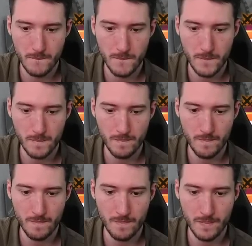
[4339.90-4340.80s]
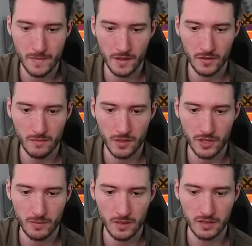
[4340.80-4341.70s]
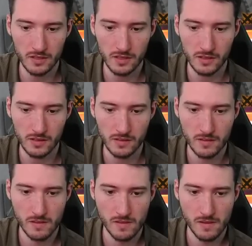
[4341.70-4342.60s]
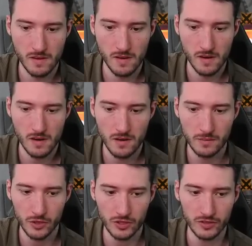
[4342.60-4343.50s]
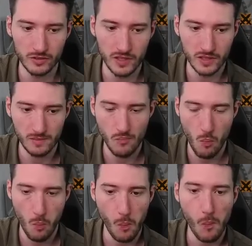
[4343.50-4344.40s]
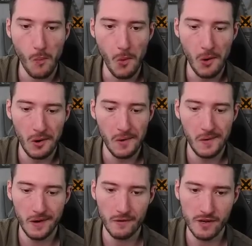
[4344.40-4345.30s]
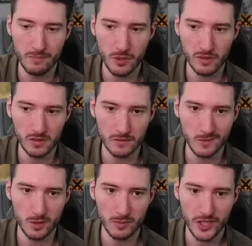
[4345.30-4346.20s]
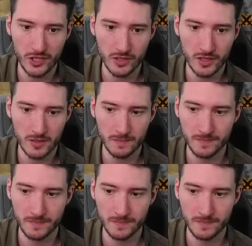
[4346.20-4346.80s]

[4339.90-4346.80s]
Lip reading: I could just play this, huh? I'm just gonna do this. I want to put a little bit more pressure on them.